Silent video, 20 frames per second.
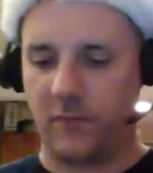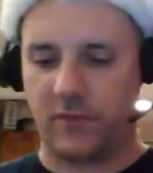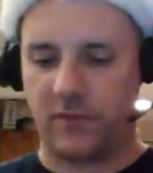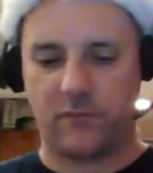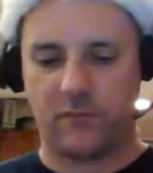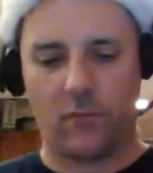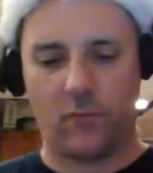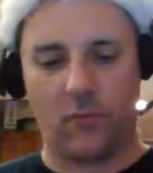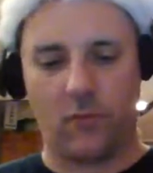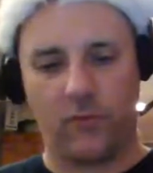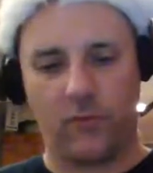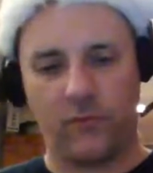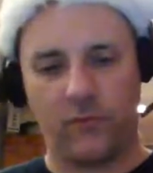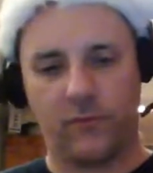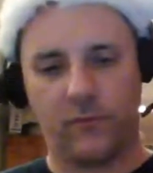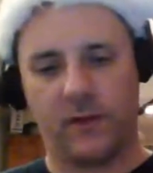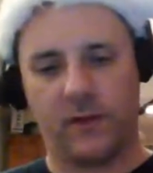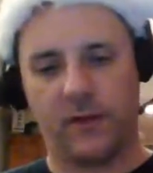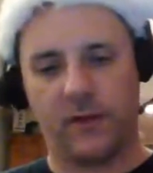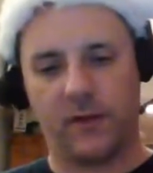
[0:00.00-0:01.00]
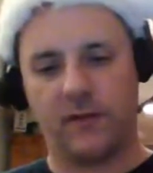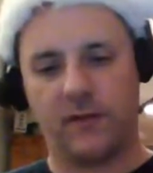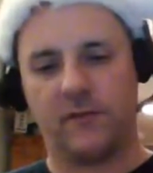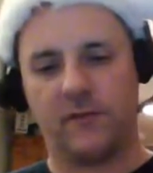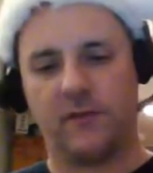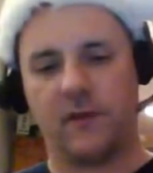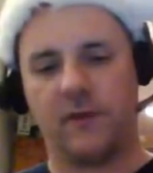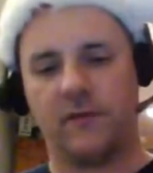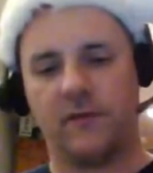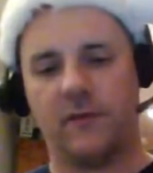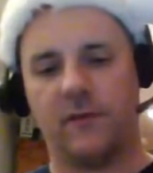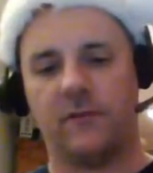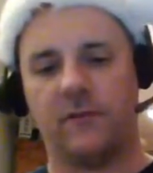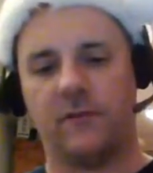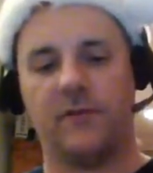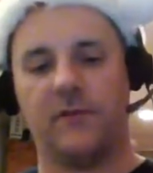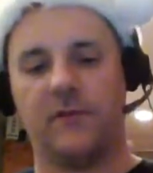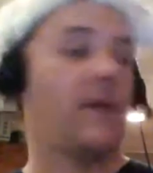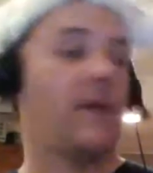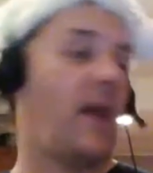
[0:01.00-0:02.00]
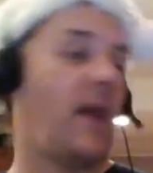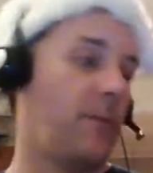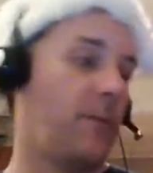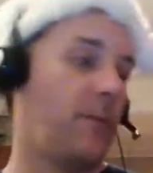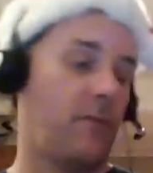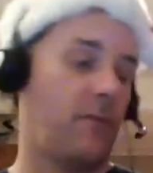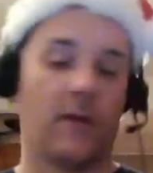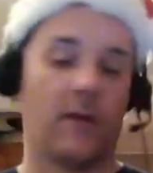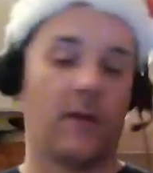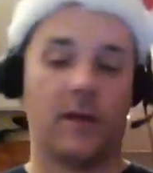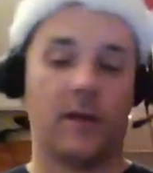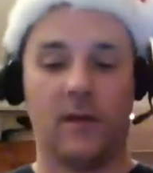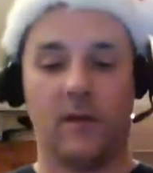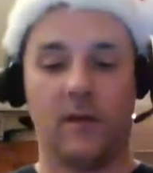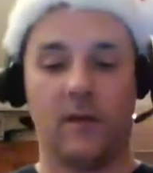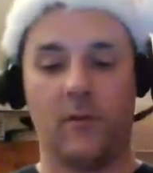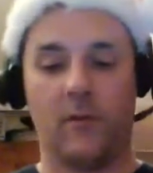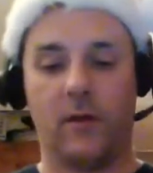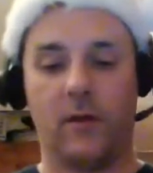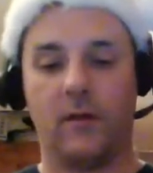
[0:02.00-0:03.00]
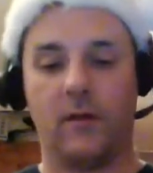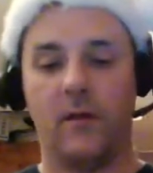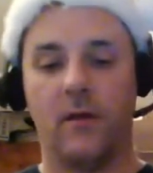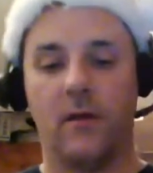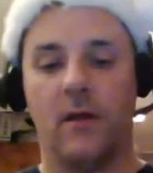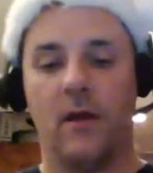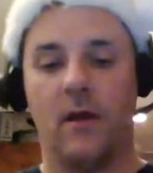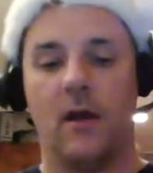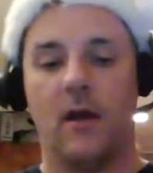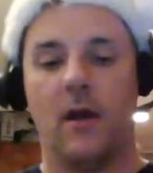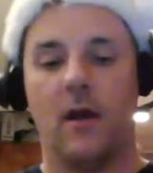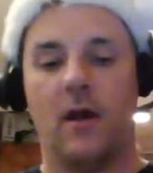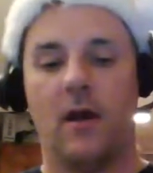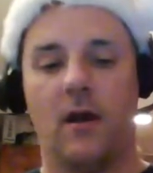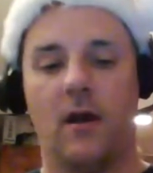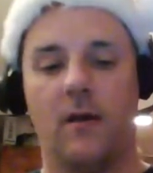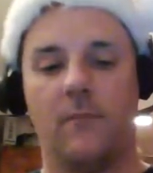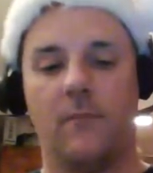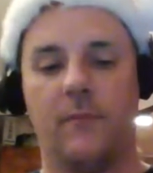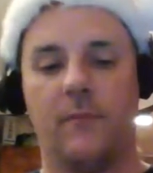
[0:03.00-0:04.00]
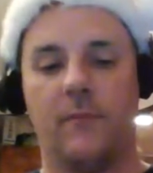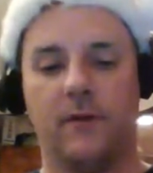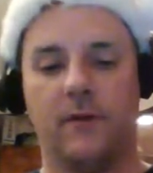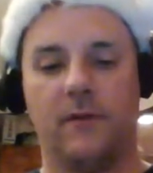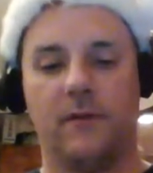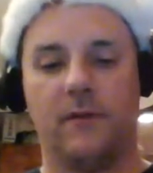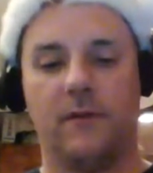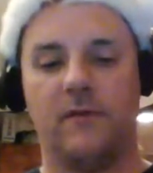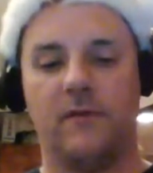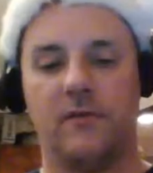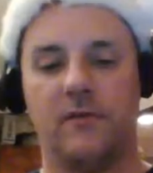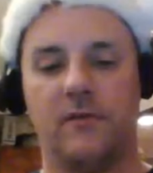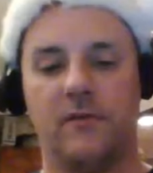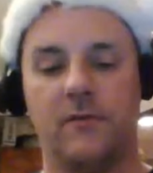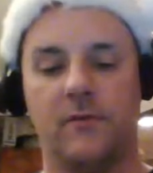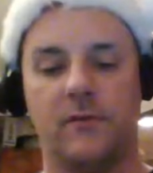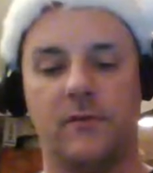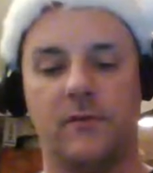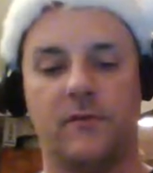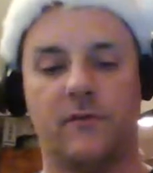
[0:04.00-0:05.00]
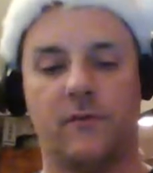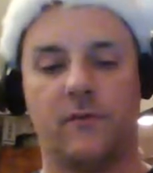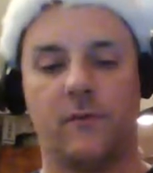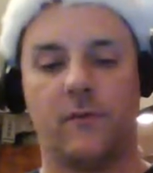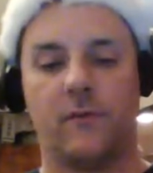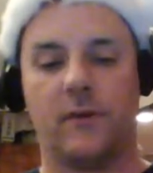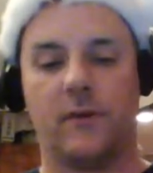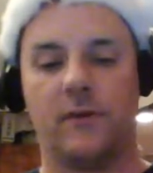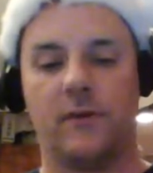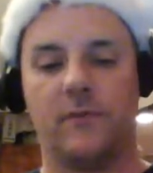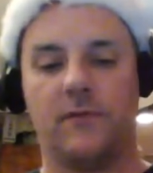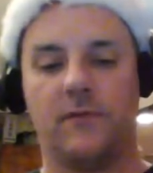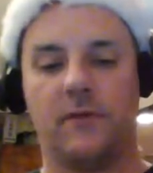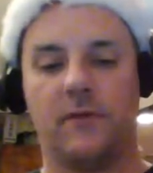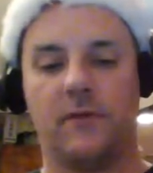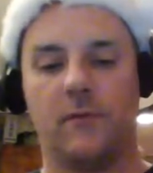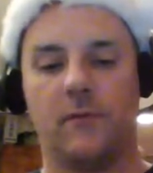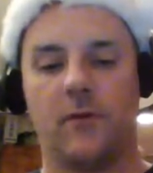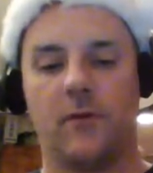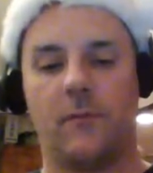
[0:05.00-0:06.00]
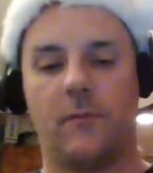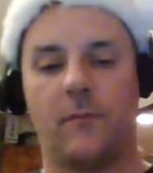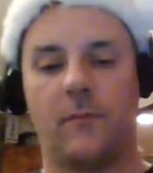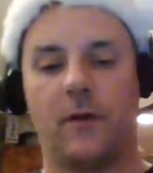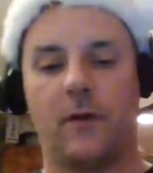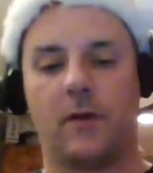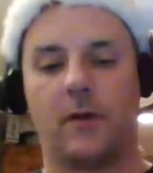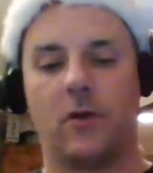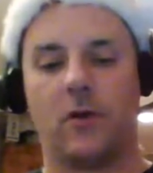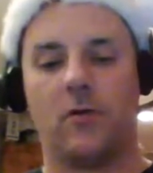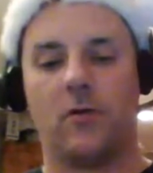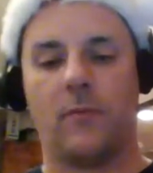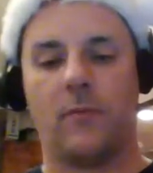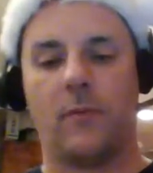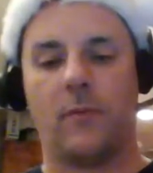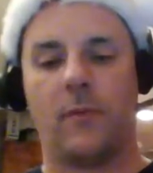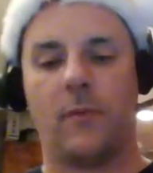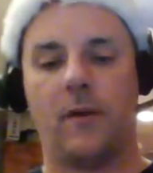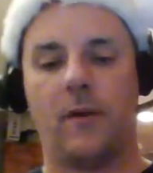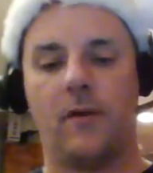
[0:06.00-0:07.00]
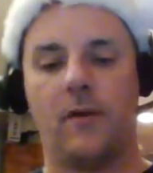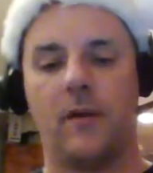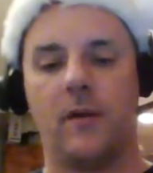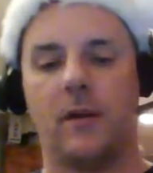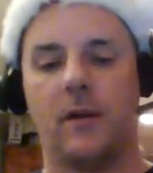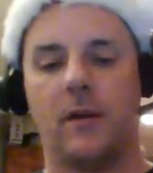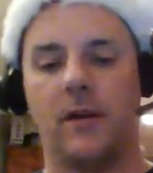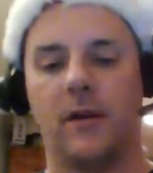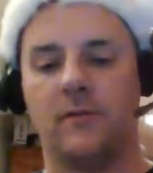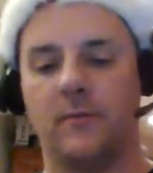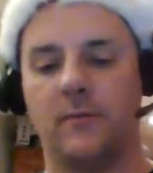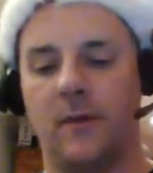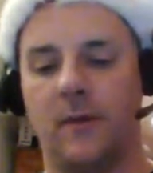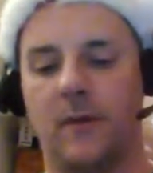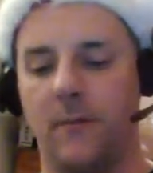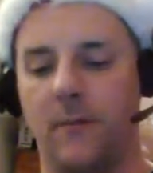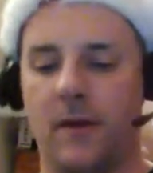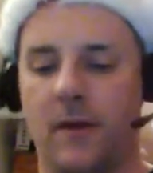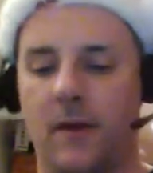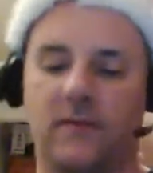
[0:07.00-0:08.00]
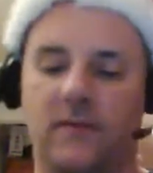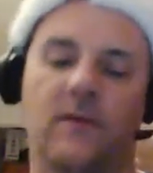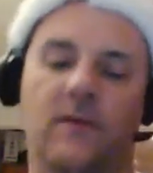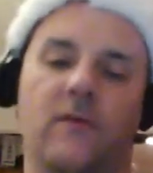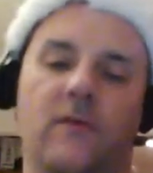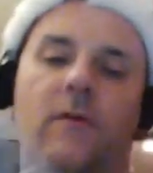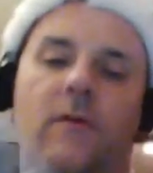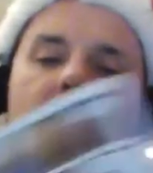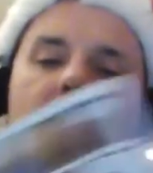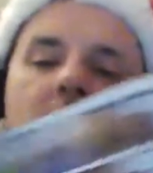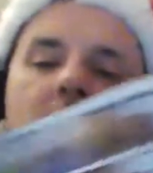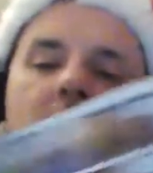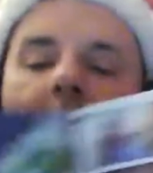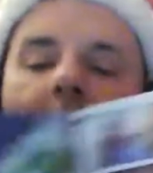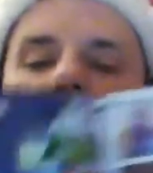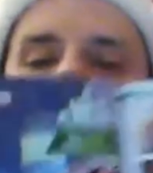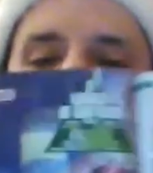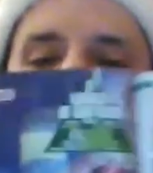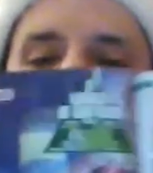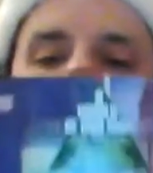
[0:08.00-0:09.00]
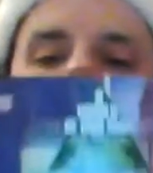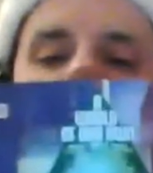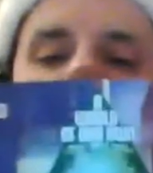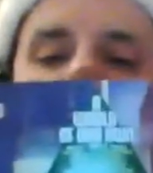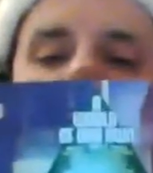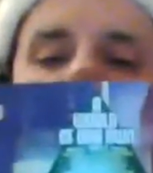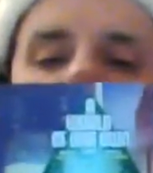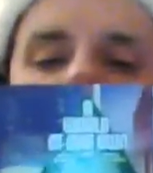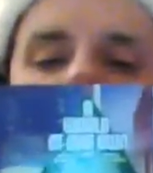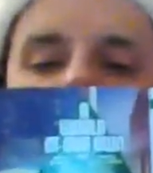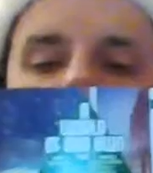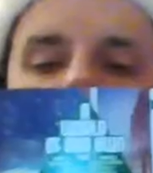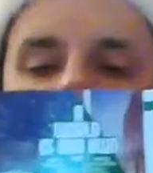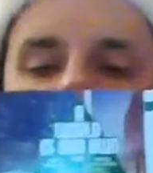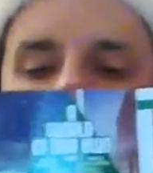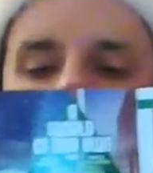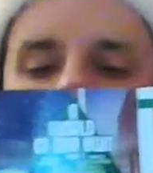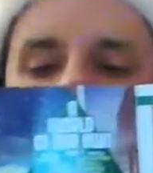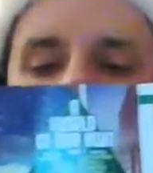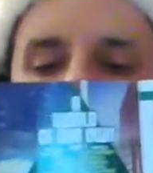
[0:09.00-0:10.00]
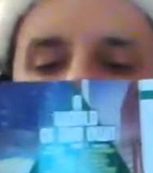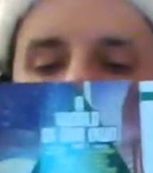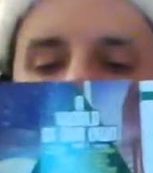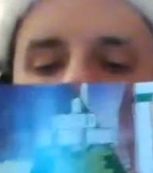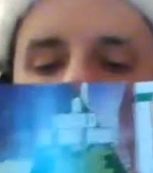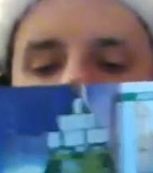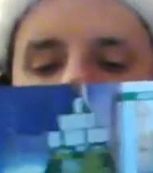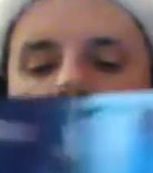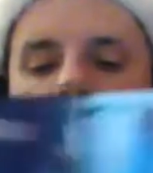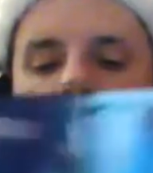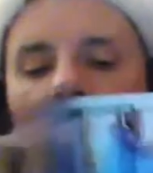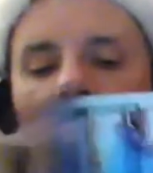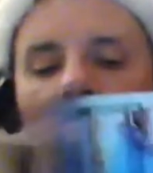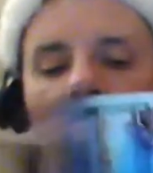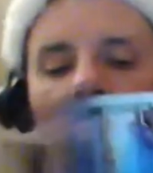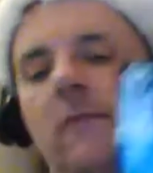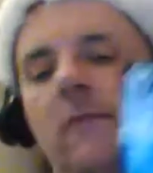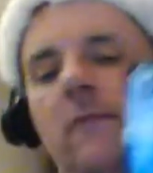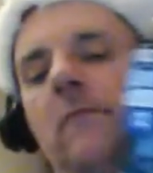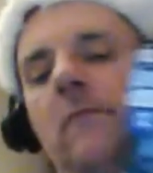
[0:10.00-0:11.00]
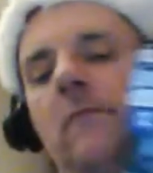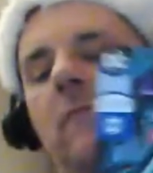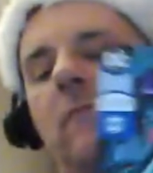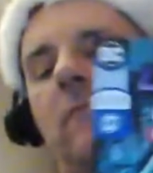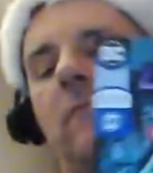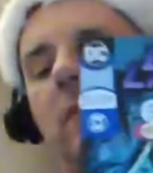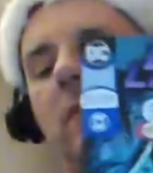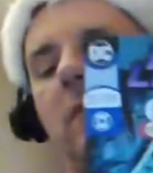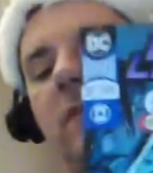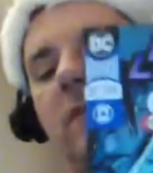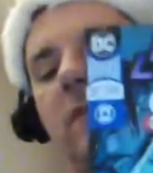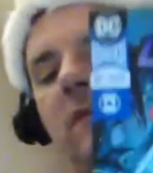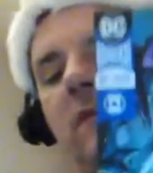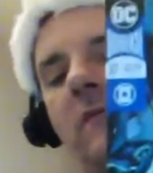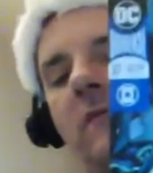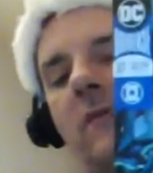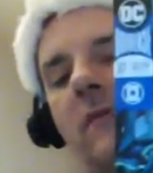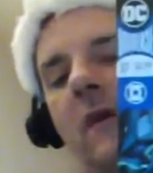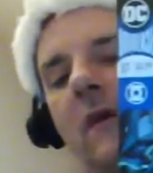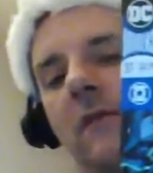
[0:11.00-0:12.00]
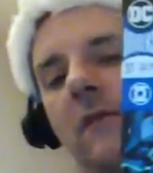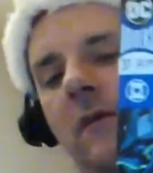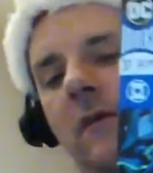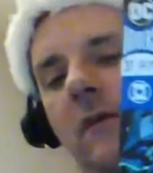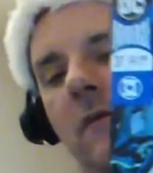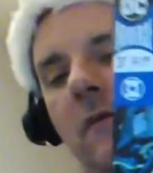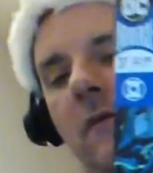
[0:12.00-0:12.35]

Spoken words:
roles, because Tim Seeley had been writing Nightwing. But this issue is written by Tim Seeley with art by Carlo Barberi and inks by Matt Santorelli. Starts a new story arc. And again, DC's got their